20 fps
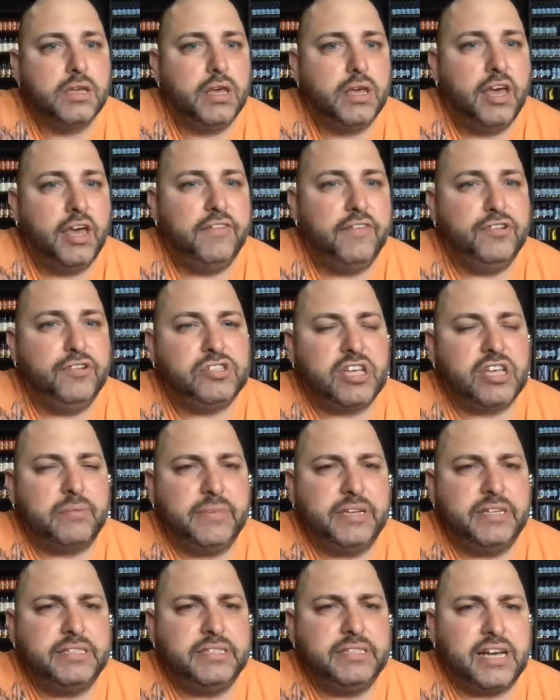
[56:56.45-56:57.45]
If you sell me
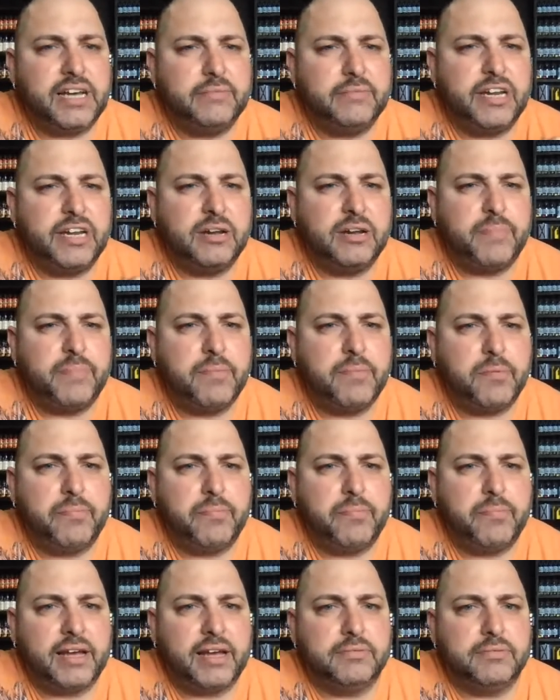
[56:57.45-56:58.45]
diamond in a paper
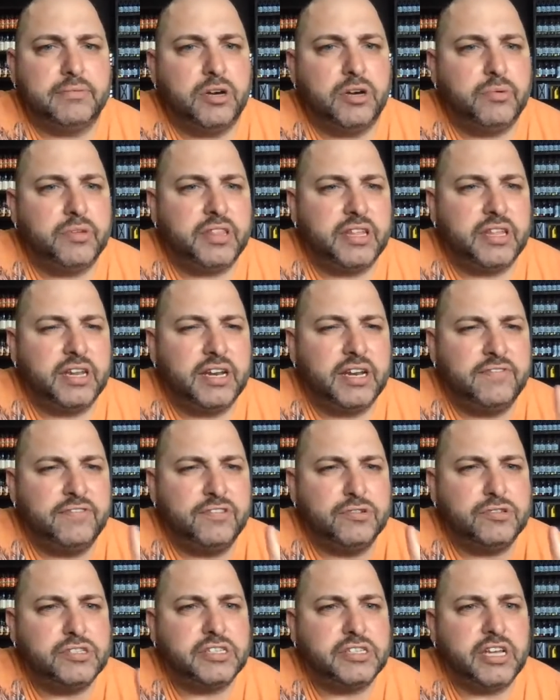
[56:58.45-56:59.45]
bag, I'm good with it. If you
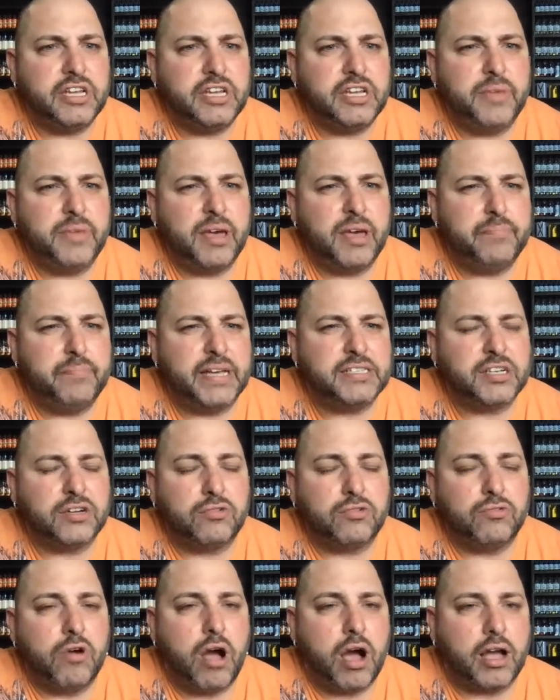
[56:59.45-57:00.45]
sell me a basic
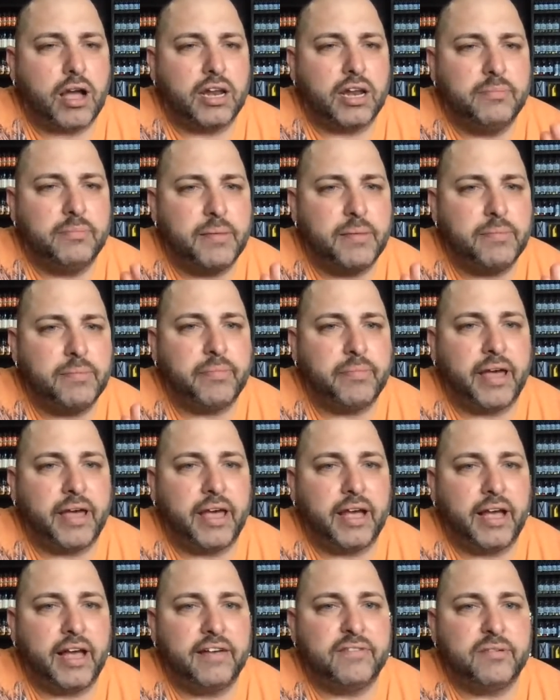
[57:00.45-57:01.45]
rock in a paper bag,
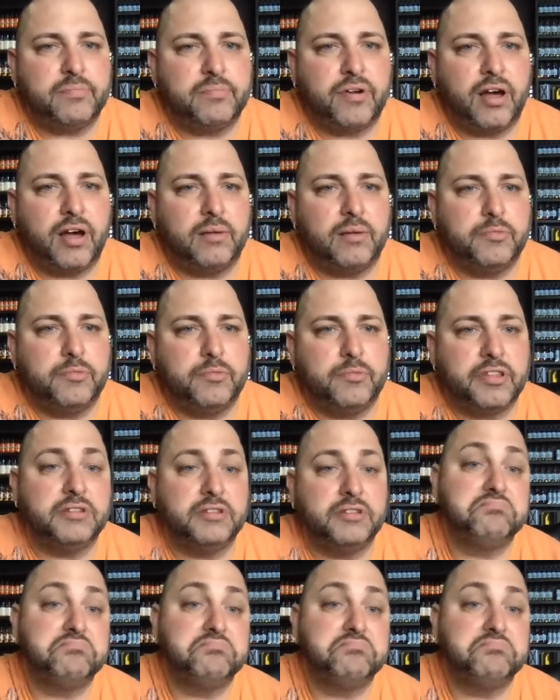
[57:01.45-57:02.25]
I have a problem with it.